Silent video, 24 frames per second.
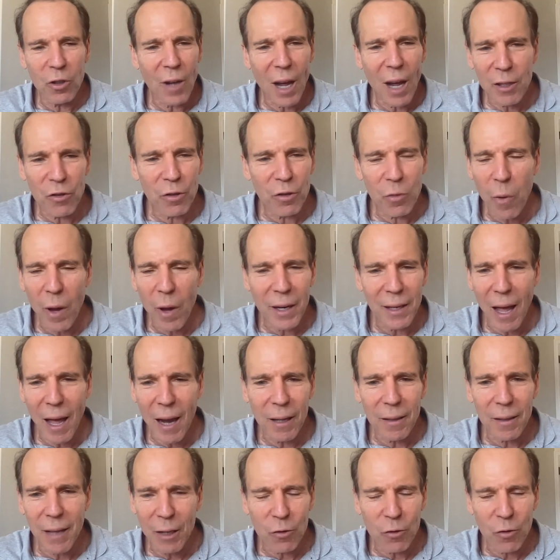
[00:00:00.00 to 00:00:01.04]
you're not sweating out
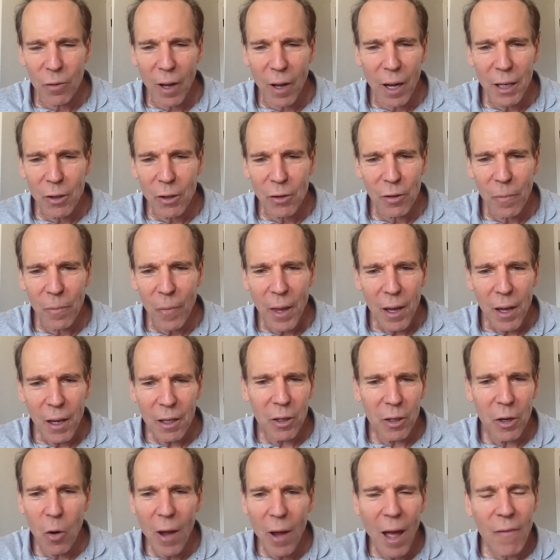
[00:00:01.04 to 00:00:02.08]
electrolytes.
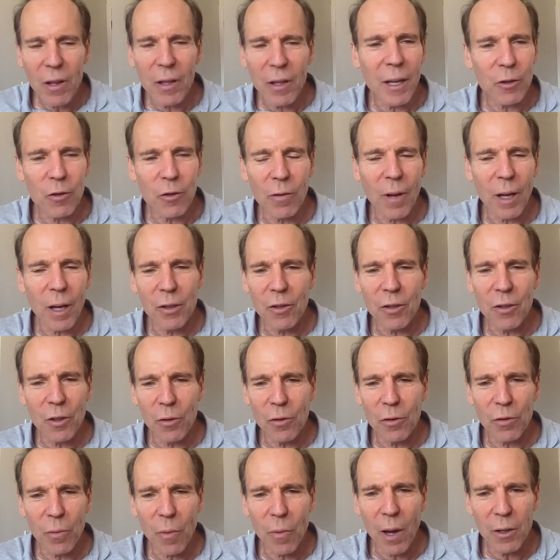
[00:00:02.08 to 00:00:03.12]
You don't have electrolytes in
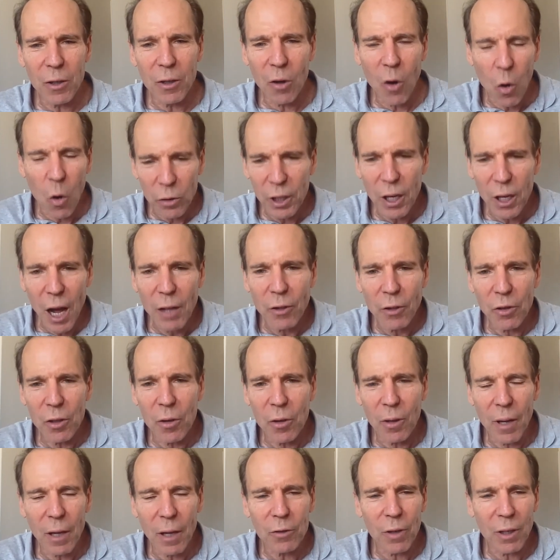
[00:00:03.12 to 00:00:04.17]
your sweat. You're holding on to
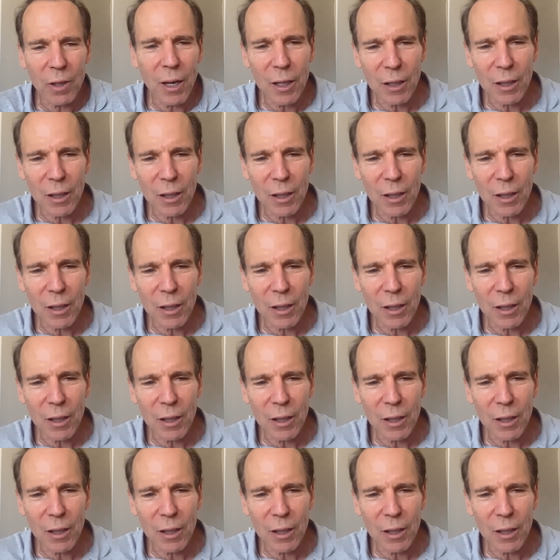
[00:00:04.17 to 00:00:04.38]
your electrolytes.